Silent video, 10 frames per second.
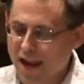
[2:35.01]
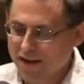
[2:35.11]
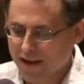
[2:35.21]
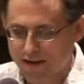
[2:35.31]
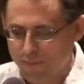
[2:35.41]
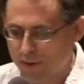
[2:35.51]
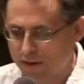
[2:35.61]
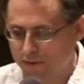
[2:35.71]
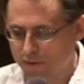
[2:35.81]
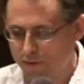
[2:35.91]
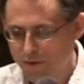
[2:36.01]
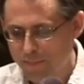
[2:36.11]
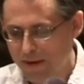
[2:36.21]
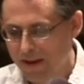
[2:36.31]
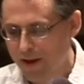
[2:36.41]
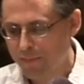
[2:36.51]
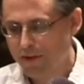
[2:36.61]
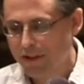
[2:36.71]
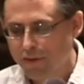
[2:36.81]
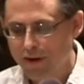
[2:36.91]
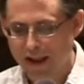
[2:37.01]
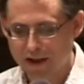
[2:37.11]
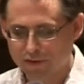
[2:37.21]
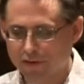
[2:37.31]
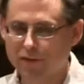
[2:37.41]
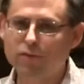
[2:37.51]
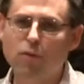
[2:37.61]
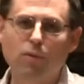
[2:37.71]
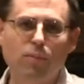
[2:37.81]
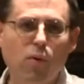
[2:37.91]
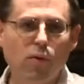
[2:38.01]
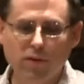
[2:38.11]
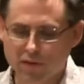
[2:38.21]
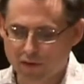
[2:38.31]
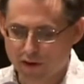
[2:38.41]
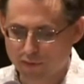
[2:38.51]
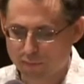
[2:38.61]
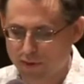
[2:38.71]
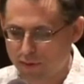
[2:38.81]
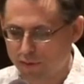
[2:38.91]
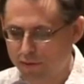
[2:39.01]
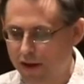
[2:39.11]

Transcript: and independent news have become clearinghouses for reports of abuse